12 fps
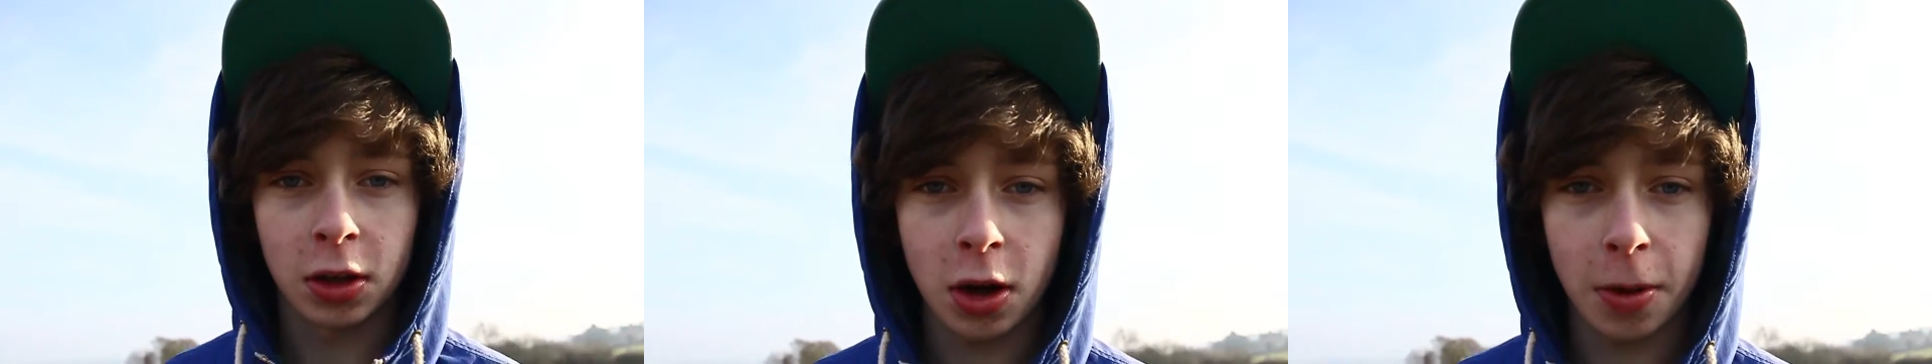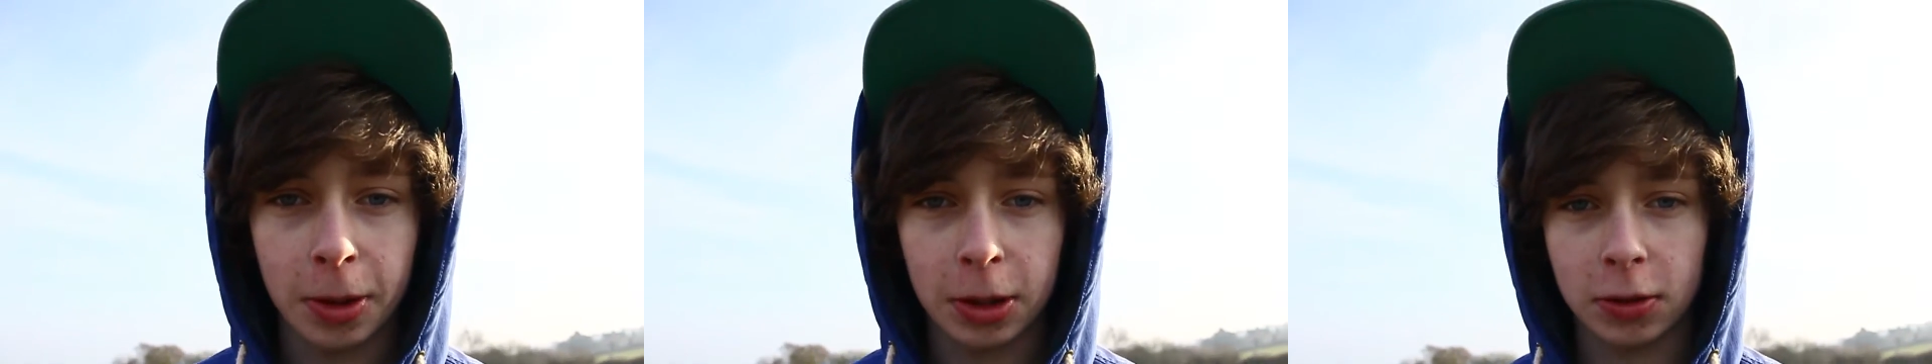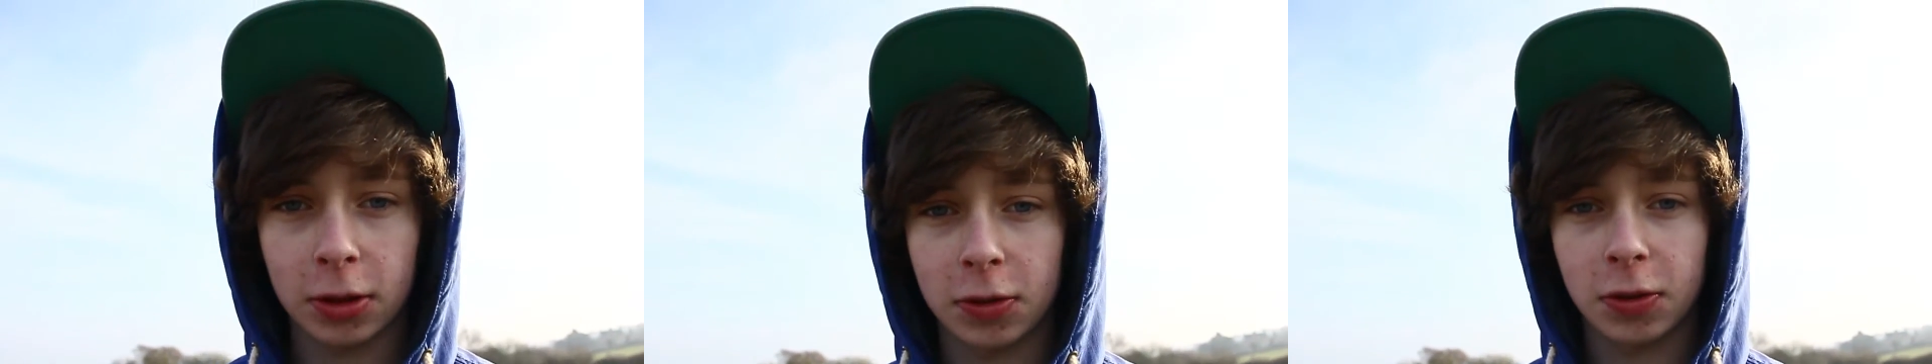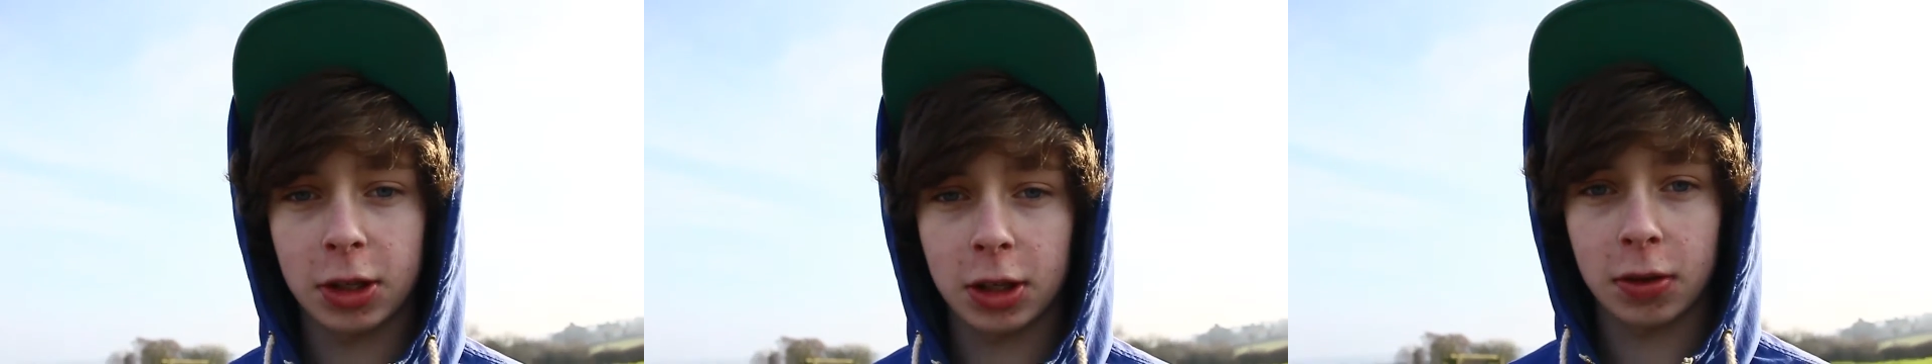comment on this
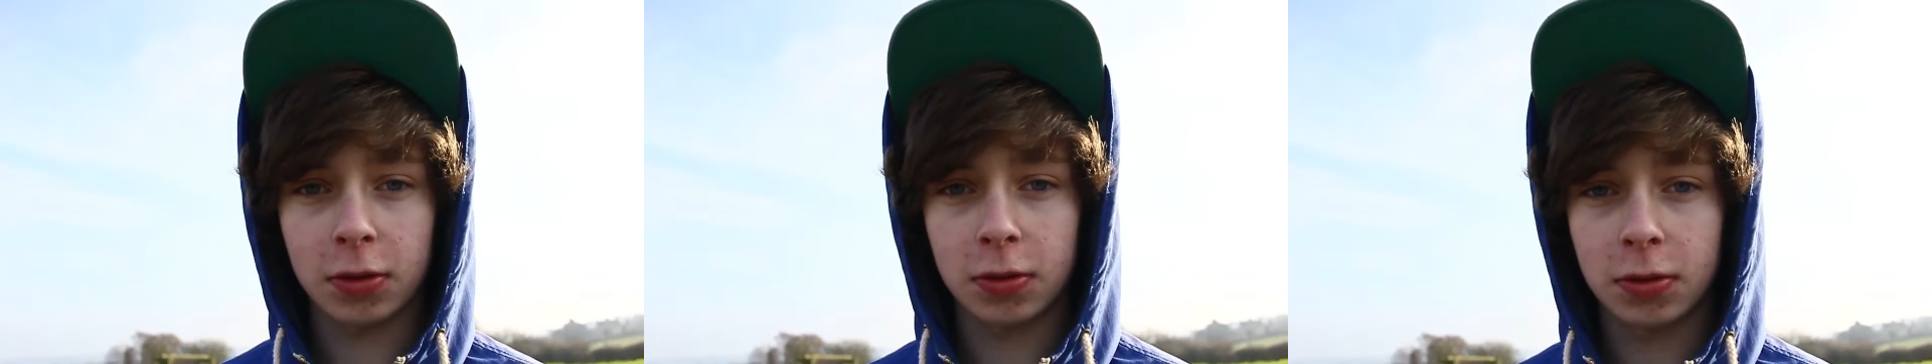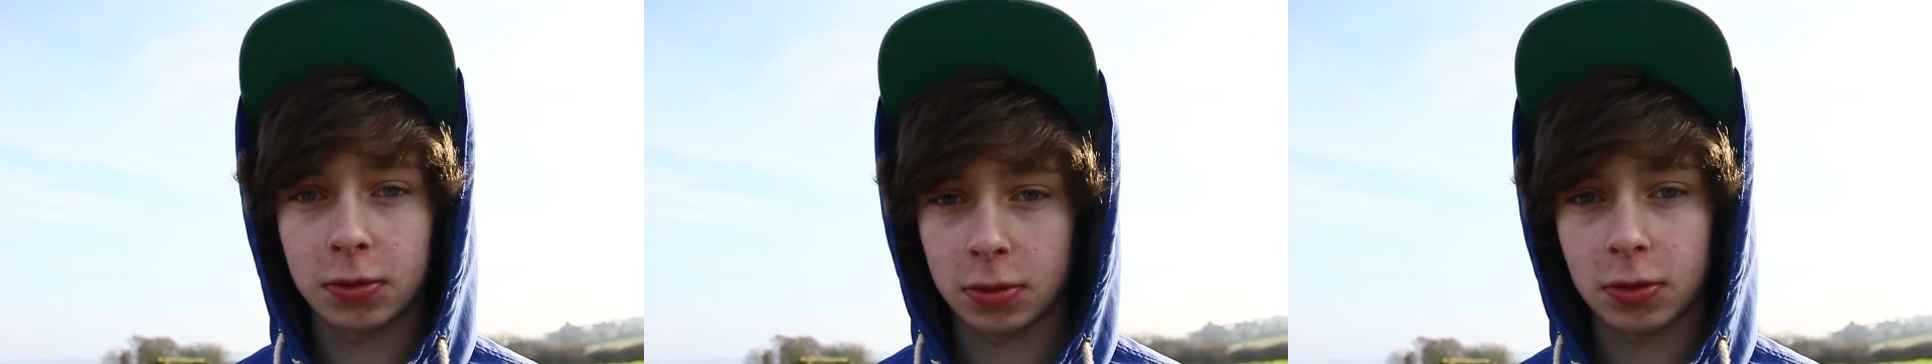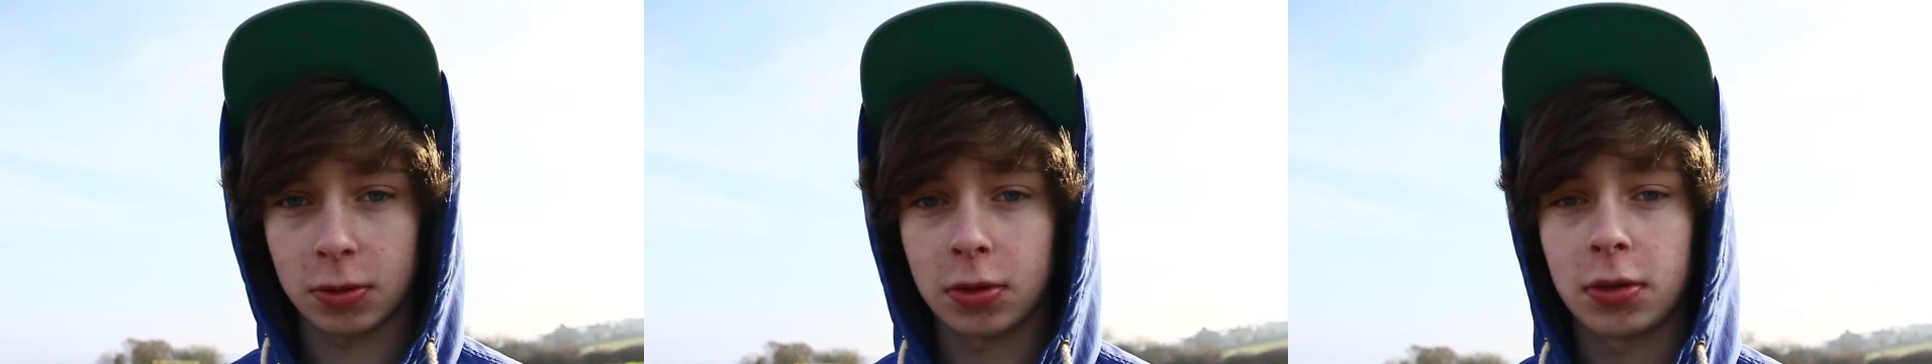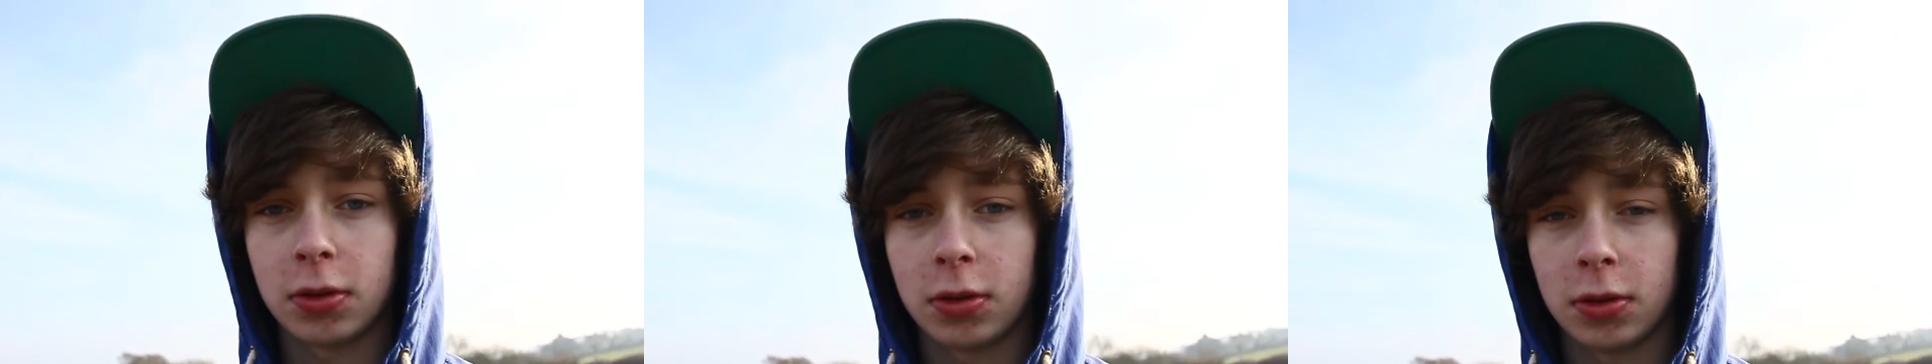video
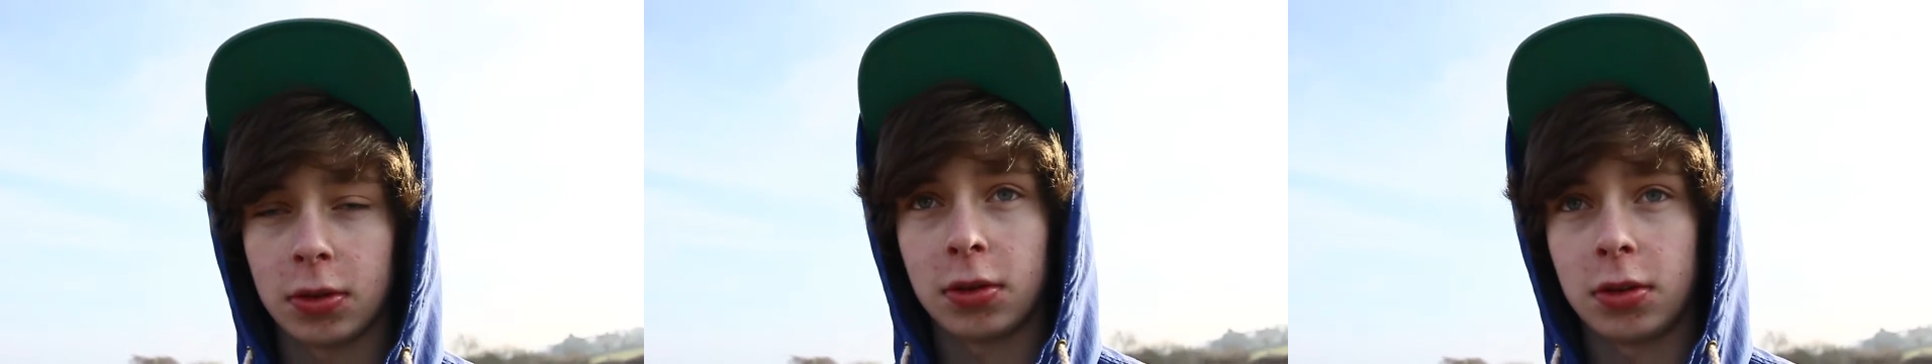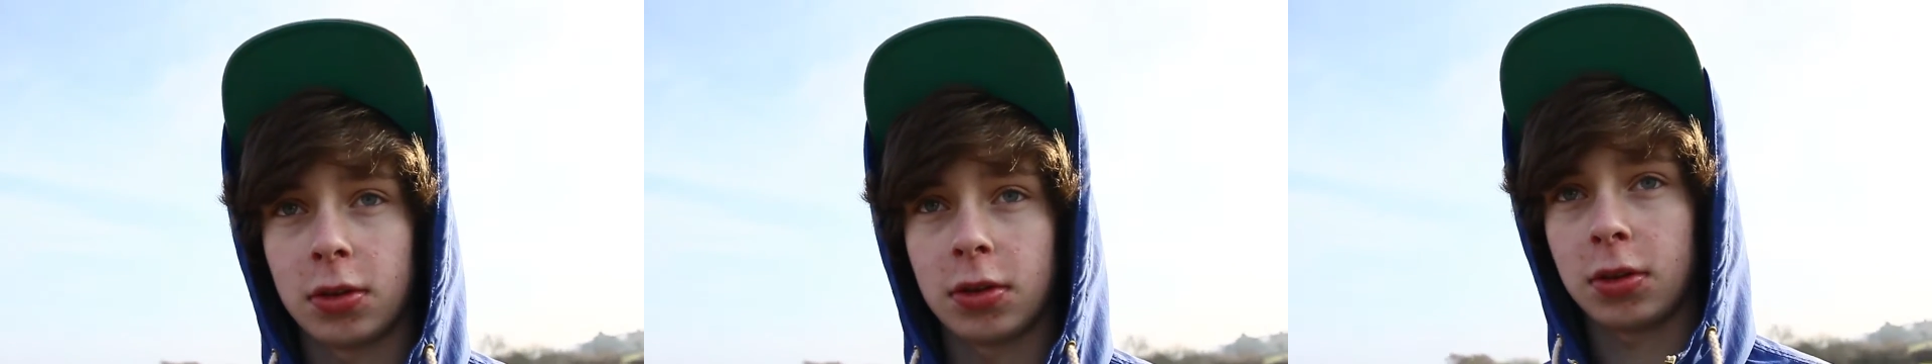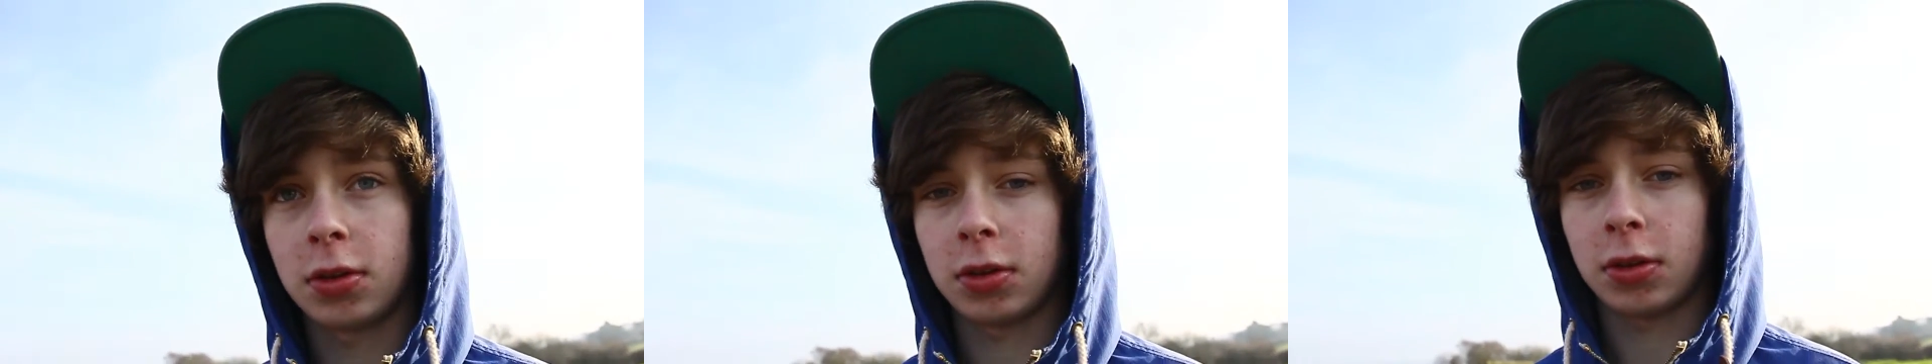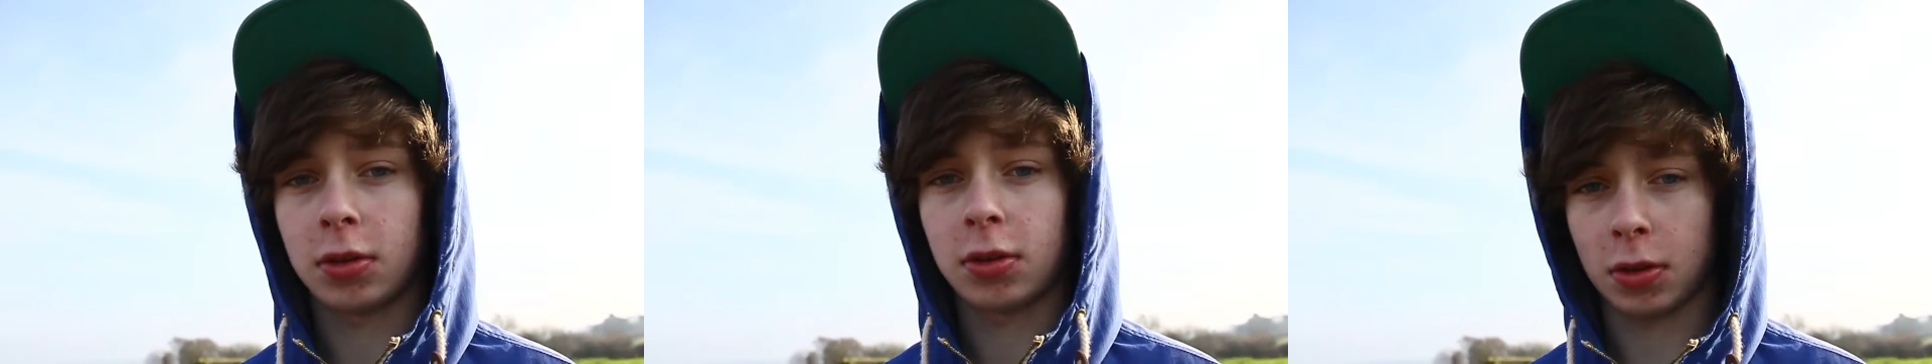and like it and share
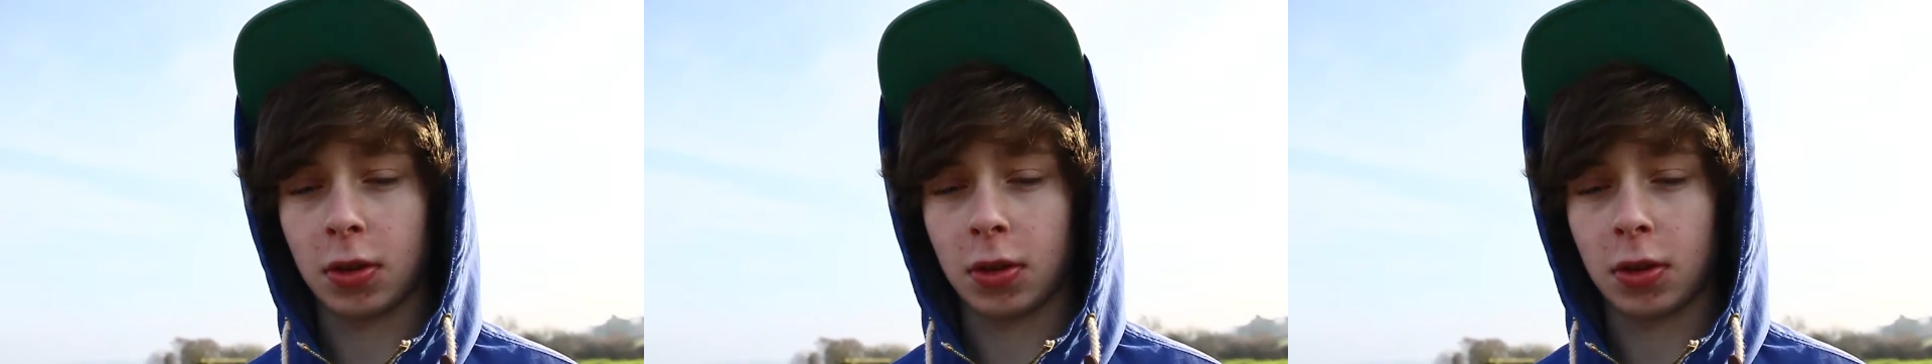it.